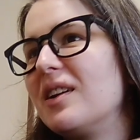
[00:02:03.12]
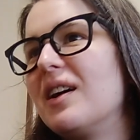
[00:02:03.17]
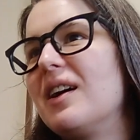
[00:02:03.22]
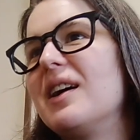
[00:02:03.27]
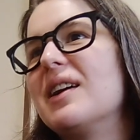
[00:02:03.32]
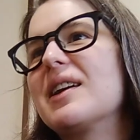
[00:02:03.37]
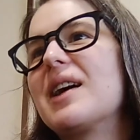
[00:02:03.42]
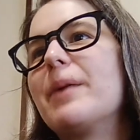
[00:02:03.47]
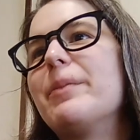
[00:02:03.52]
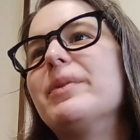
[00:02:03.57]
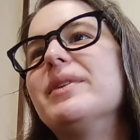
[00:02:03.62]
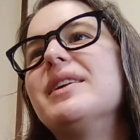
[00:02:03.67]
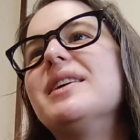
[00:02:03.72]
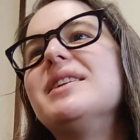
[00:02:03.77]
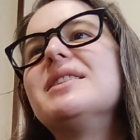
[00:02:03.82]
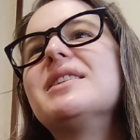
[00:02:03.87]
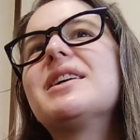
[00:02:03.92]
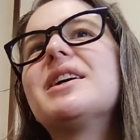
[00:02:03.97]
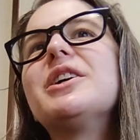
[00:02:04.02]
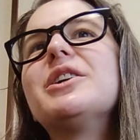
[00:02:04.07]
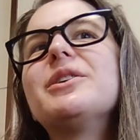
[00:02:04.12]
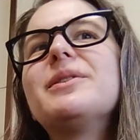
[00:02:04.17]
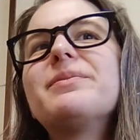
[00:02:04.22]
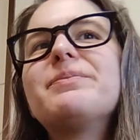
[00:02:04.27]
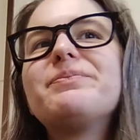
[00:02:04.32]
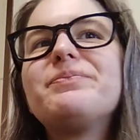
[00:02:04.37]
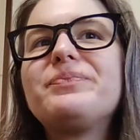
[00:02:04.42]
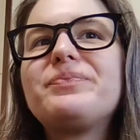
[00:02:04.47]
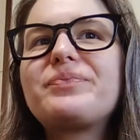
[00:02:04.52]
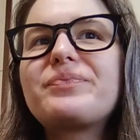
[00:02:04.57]
on a couple days ago
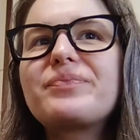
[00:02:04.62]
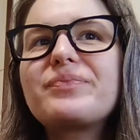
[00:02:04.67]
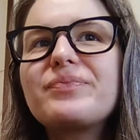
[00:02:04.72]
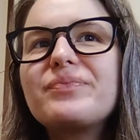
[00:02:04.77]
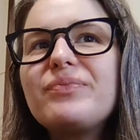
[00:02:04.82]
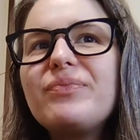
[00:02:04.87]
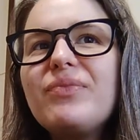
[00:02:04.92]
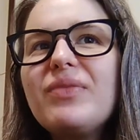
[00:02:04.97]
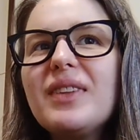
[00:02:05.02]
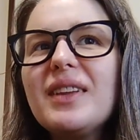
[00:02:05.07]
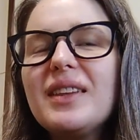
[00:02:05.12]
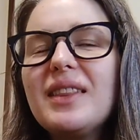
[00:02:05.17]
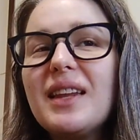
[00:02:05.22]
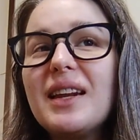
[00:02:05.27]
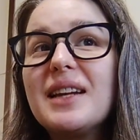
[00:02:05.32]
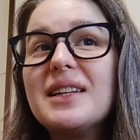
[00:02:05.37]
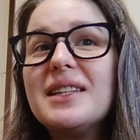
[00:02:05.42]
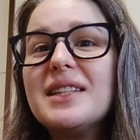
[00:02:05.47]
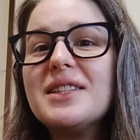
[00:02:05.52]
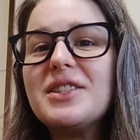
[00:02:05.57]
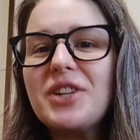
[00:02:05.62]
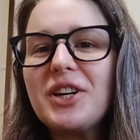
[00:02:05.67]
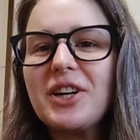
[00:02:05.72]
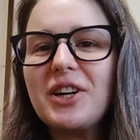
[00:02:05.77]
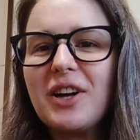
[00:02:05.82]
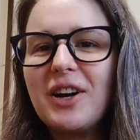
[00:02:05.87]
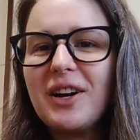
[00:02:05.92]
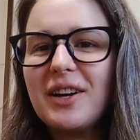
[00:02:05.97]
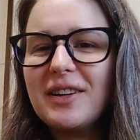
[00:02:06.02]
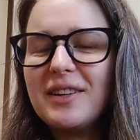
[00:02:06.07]
that I did start
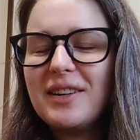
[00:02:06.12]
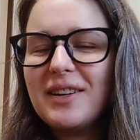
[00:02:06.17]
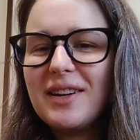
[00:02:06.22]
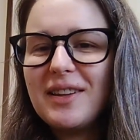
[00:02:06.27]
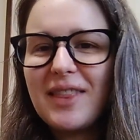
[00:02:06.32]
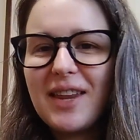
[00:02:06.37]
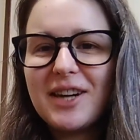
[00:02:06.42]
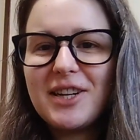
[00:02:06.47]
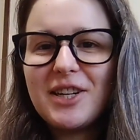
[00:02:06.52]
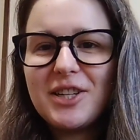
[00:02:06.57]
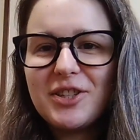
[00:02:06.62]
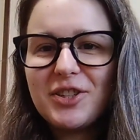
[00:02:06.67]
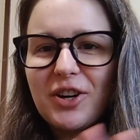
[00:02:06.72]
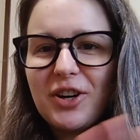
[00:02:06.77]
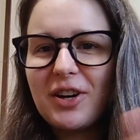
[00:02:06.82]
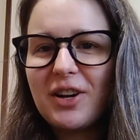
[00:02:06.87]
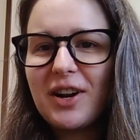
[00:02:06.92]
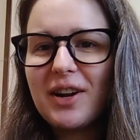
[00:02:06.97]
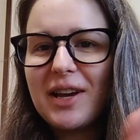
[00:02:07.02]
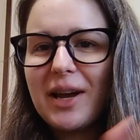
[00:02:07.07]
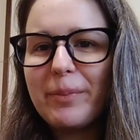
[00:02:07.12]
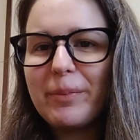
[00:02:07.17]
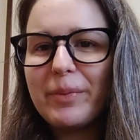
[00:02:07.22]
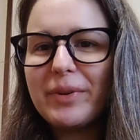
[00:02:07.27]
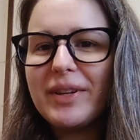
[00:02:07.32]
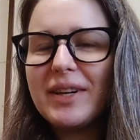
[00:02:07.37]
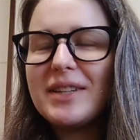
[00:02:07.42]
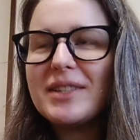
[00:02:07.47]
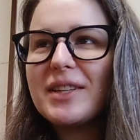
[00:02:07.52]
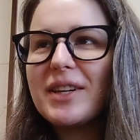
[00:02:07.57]
on a couple
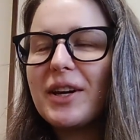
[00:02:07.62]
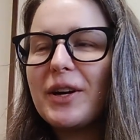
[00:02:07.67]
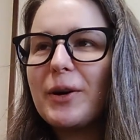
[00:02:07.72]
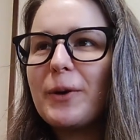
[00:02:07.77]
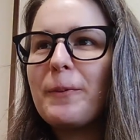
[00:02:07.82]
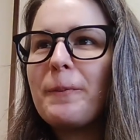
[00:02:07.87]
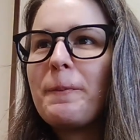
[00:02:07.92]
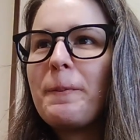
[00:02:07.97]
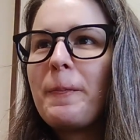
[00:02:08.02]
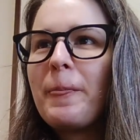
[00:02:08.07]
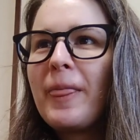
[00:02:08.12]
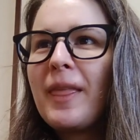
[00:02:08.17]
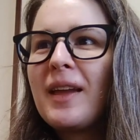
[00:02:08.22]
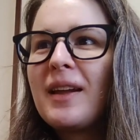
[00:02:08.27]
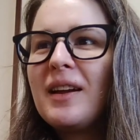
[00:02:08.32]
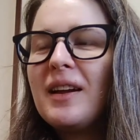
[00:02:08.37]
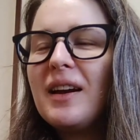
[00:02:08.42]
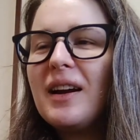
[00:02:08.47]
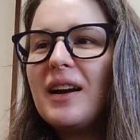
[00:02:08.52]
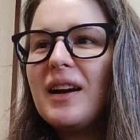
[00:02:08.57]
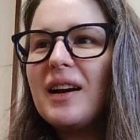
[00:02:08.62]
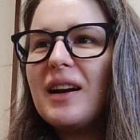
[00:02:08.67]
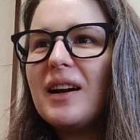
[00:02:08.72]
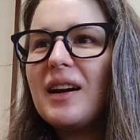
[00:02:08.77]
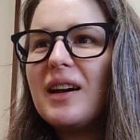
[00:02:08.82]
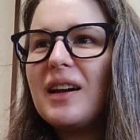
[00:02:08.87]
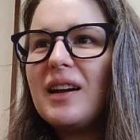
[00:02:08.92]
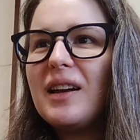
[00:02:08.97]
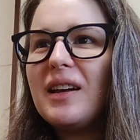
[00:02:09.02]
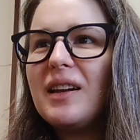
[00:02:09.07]
days ago.
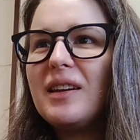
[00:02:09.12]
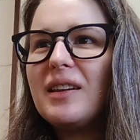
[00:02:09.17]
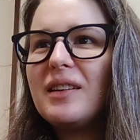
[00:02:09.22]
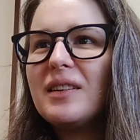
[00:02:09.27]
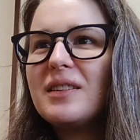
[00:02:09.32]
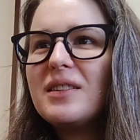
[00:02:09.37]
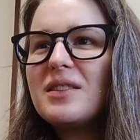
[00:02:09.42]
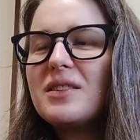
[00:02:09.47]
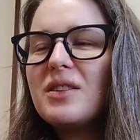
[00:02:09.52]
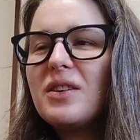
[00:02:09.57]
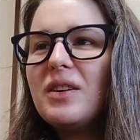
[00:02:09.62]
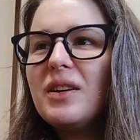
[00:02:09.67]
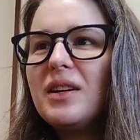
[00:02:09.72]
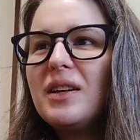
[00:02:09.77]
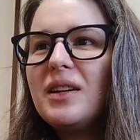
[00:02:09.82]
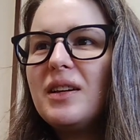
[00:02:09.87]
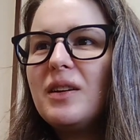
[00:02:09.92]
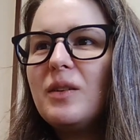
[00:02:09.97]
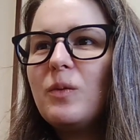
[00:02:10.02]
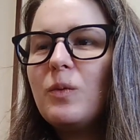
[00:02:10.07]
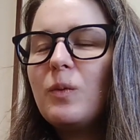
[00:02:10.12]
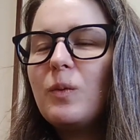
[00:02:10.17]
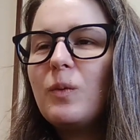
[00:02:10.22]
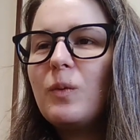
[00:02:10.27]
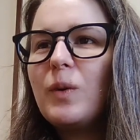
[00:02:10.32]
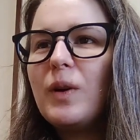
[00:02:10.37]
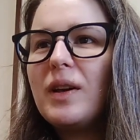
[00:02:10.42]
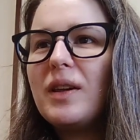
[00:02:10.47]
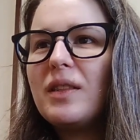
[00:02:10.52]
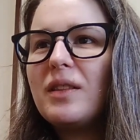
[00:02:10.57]
I started
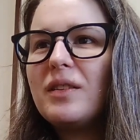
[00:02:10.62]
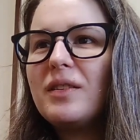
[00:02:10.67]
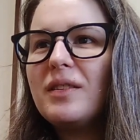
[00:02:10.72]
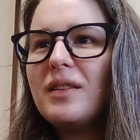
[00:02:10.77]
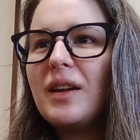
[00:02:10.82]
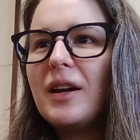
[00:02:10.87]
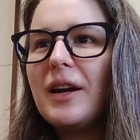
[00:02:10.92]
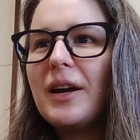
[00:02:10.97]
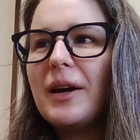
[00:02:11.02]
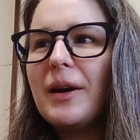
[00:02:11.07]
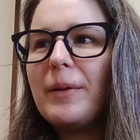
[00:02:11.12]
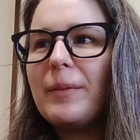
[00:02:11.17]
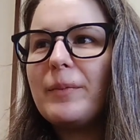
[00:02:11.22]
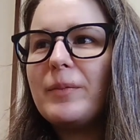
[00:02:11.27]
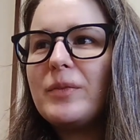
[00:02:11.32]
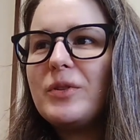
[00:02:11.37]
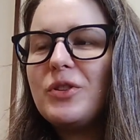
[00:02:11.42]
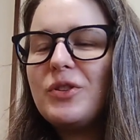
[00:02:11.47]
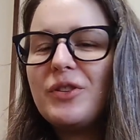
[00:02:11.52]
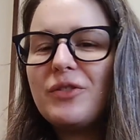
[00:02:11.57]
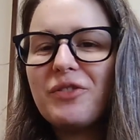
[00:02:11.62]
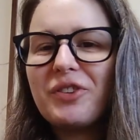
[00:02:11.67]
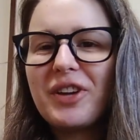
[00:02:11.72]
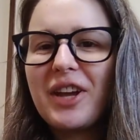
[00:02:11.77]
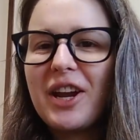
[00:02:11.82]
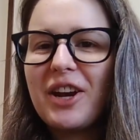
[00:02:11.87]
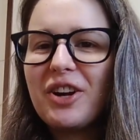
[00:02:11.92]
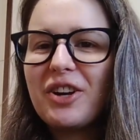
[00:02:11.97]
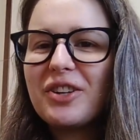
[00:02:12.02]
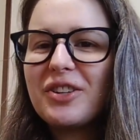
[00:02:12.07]
with two different
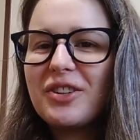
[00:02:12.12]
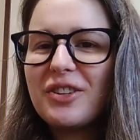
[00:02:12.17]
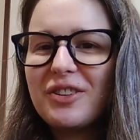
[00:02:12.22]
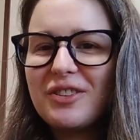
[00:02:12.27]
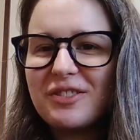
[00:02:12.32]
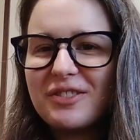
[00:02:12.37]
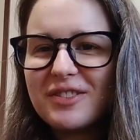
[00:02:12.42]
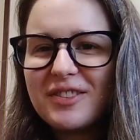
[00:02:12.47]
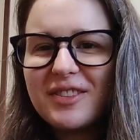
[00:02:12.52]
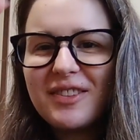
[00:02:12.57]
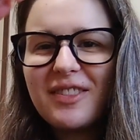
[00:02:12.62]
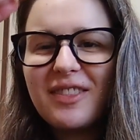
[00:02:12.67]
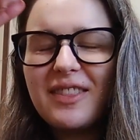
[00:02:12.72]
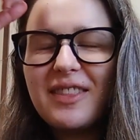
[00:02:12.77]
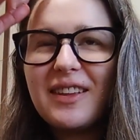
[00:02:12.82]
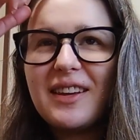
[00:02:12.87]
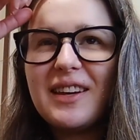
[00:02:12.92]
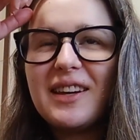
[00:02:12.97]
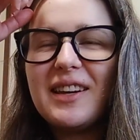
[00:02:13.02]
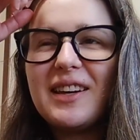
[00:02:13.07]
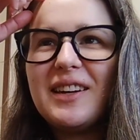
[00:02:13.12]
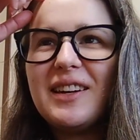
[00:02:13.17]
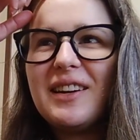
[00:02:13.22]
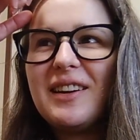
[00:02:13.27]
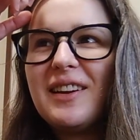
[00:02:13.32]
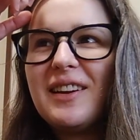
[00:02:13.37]
characters that